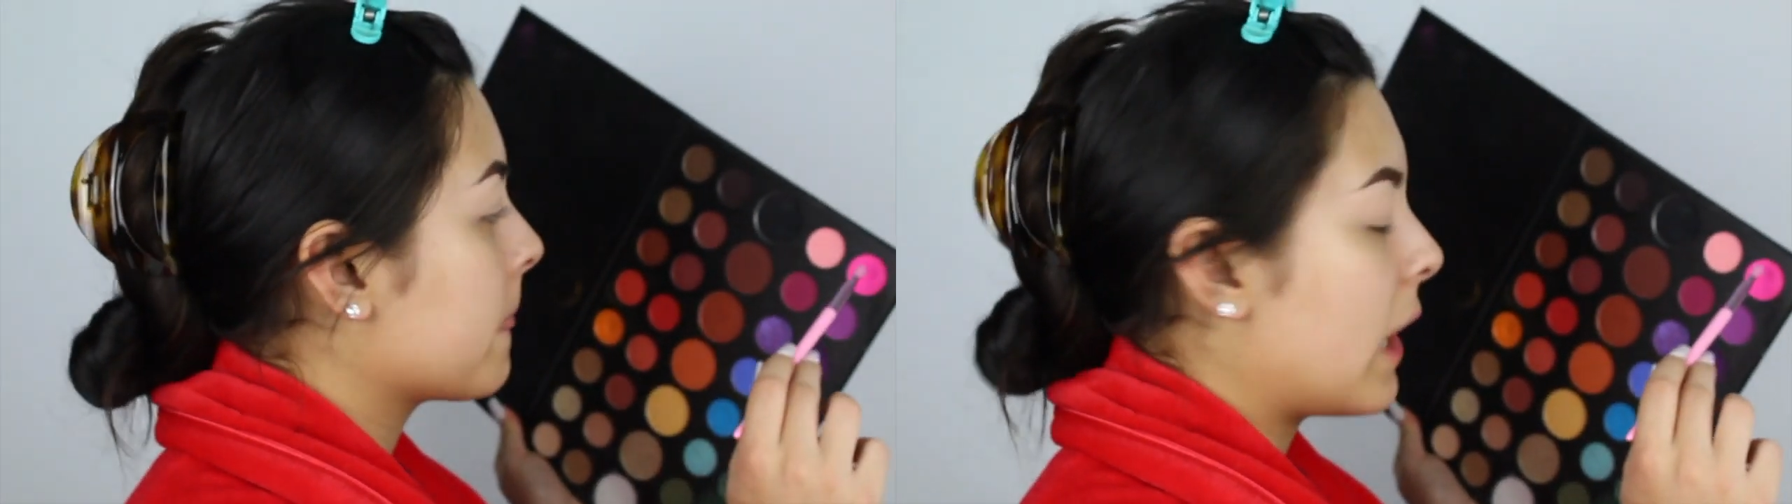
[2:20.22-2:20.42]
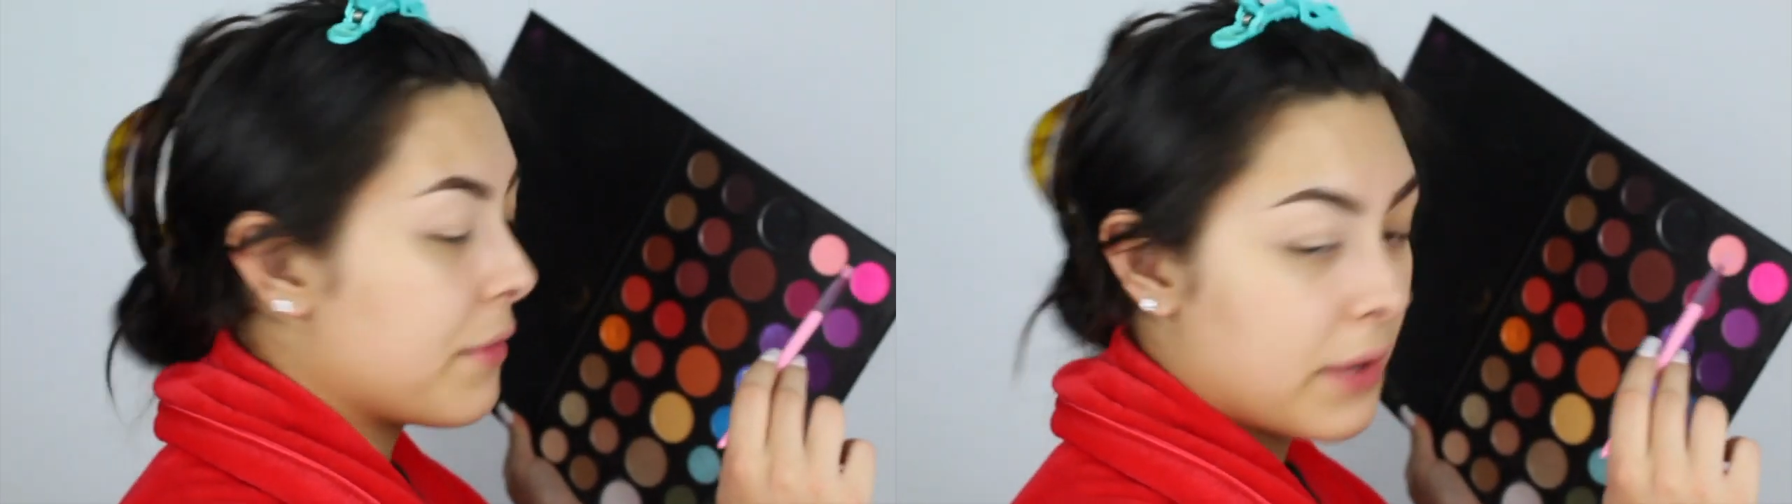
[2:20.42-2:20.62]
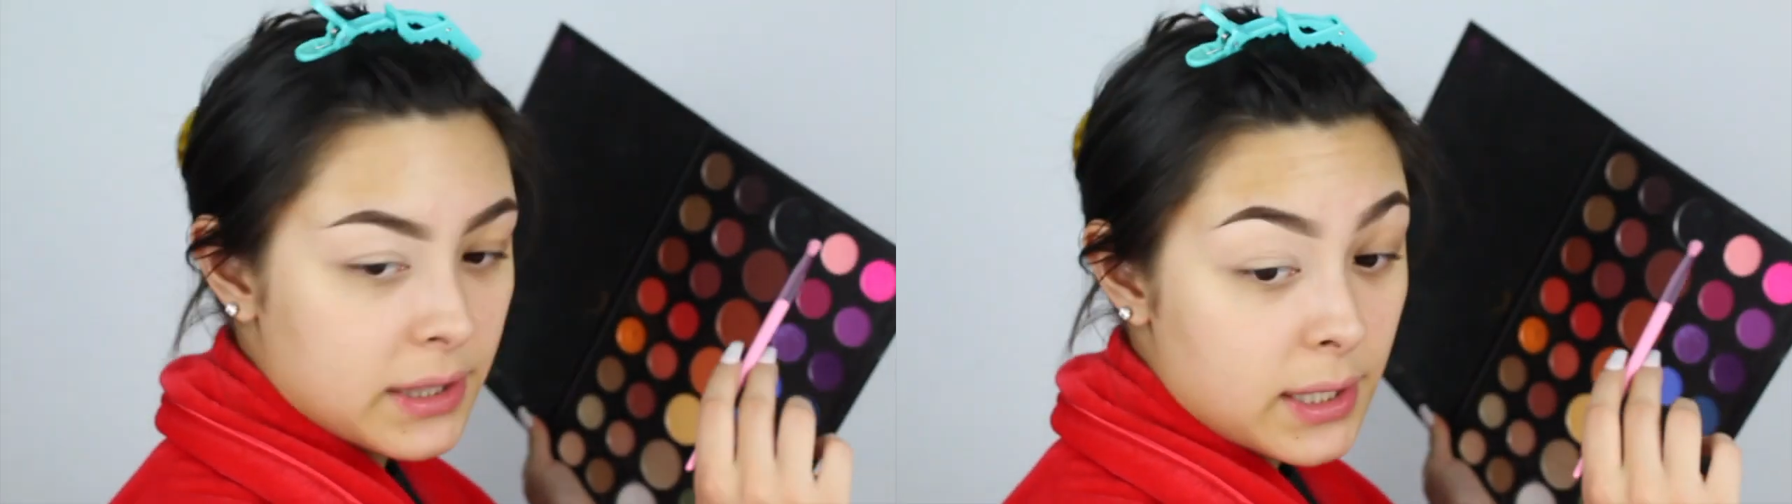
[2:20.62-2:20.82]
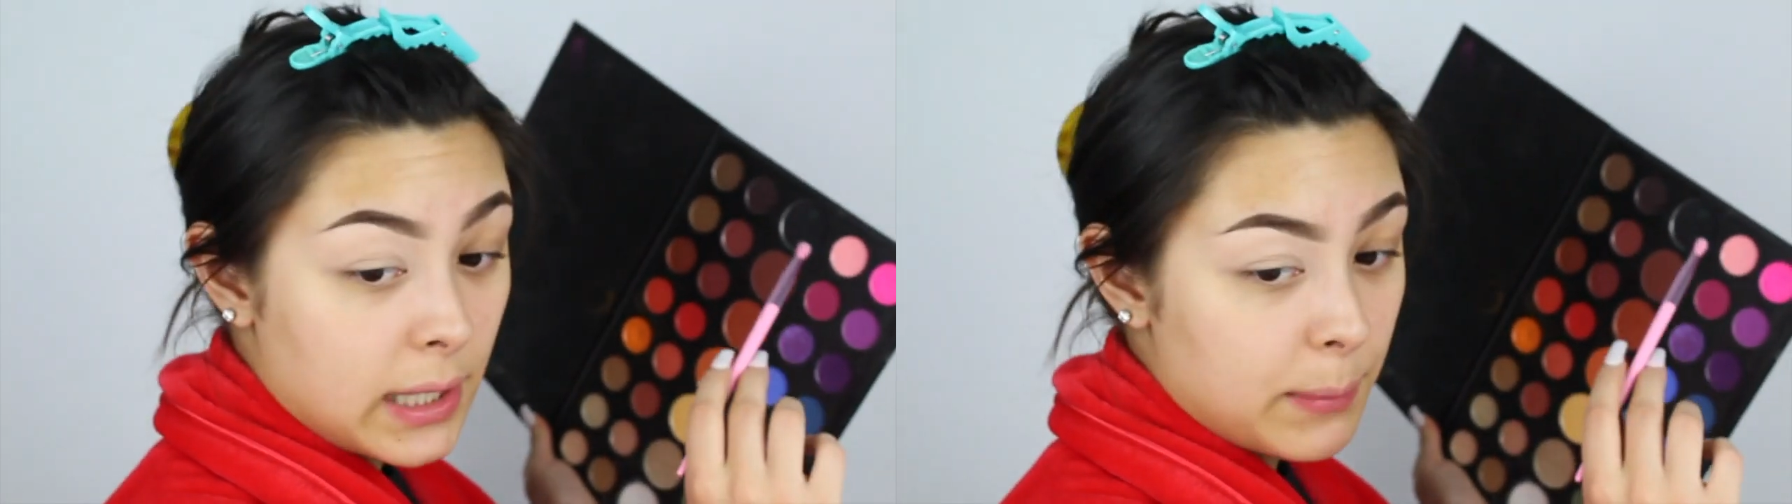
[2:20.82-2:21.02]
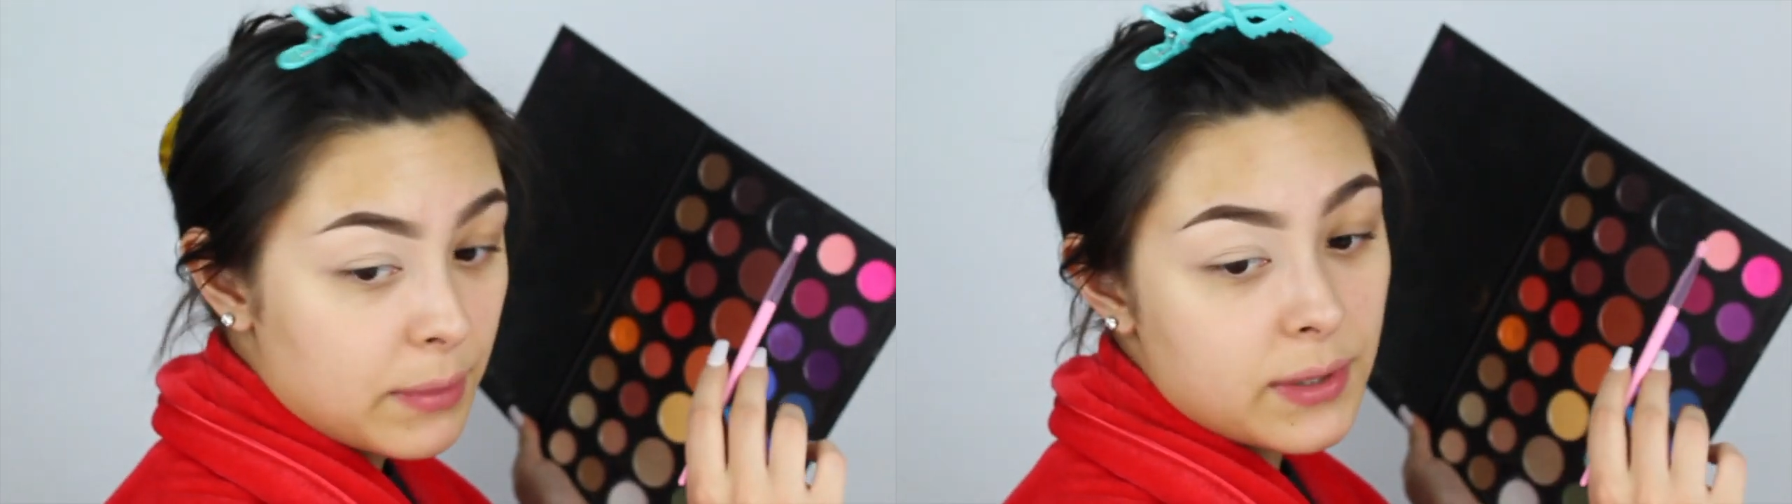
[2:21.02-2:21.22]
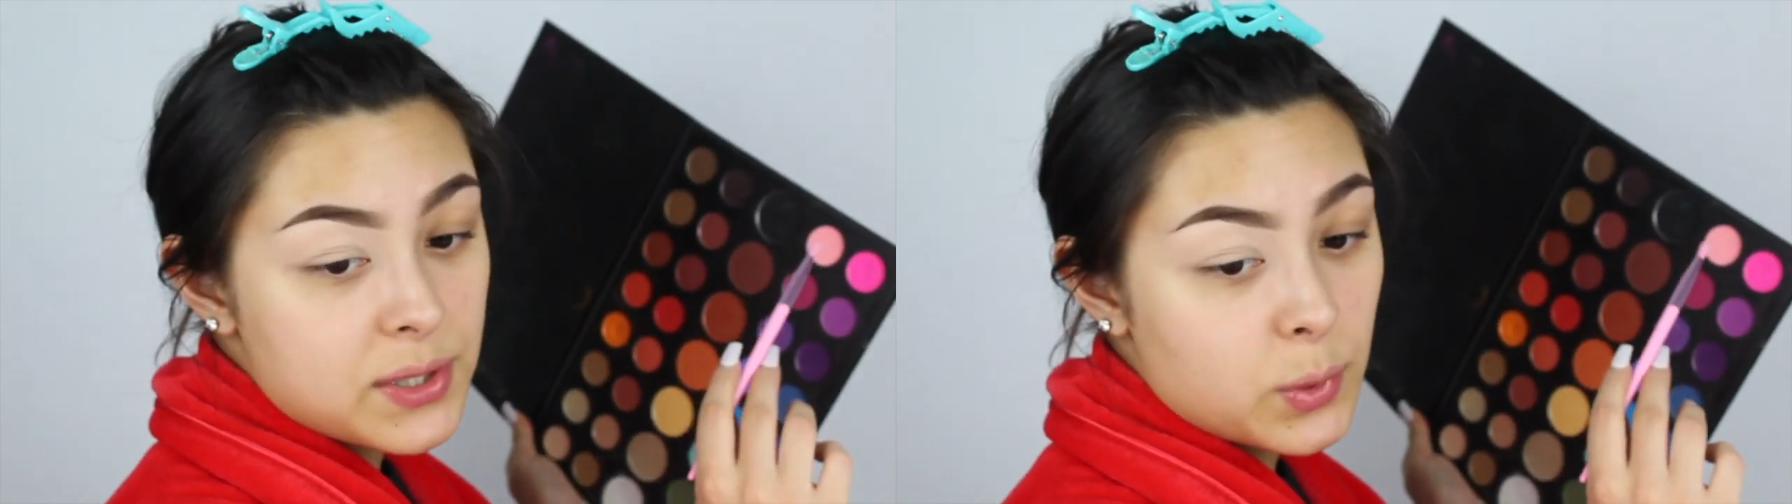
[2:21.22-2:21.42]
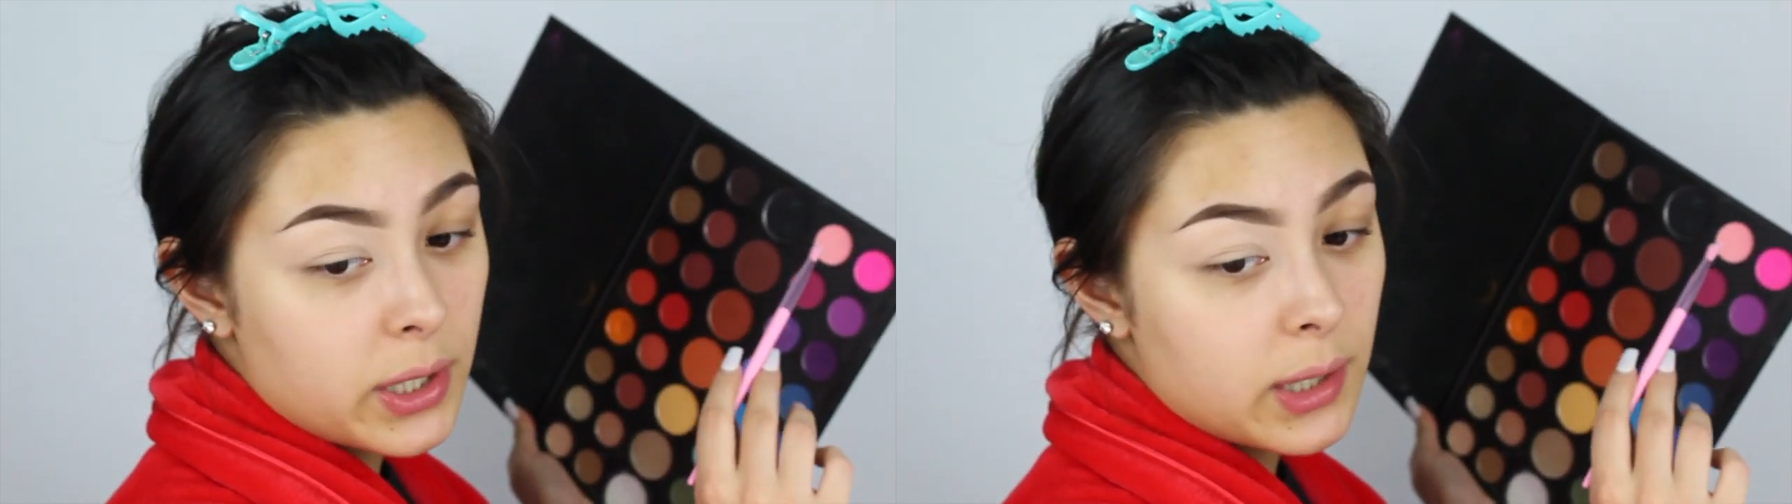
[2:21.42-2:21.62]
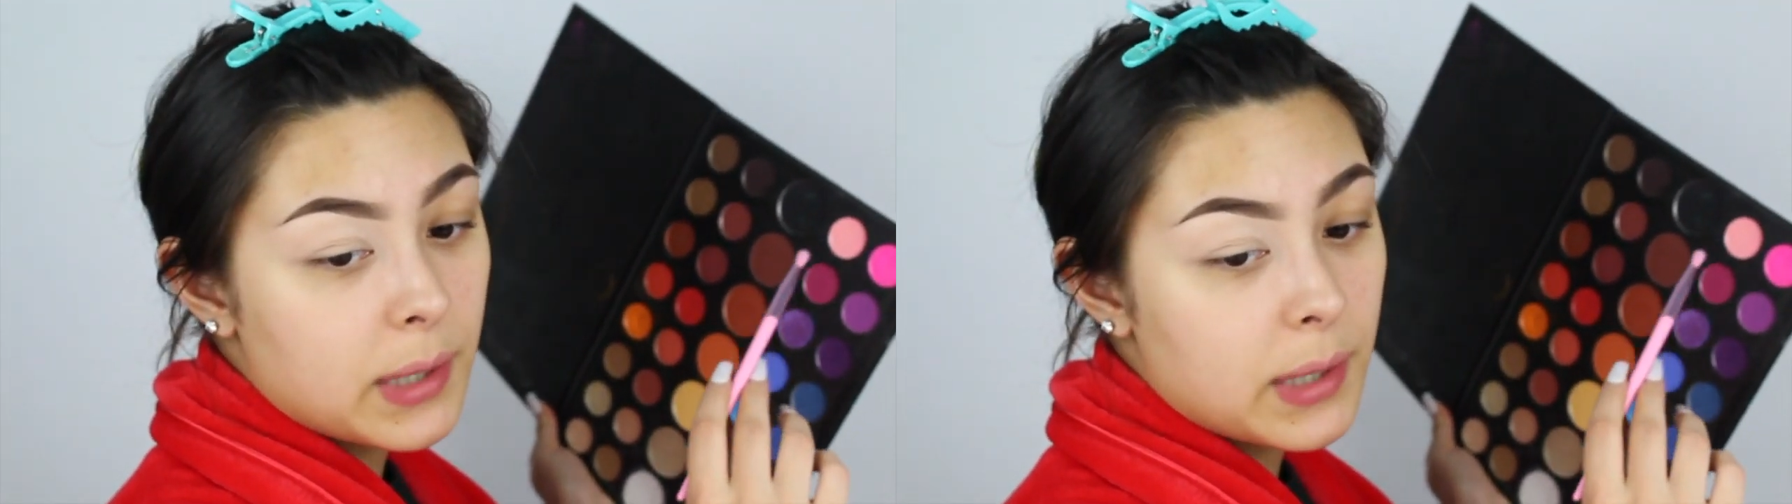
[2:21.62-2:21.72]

I forget the name of this one,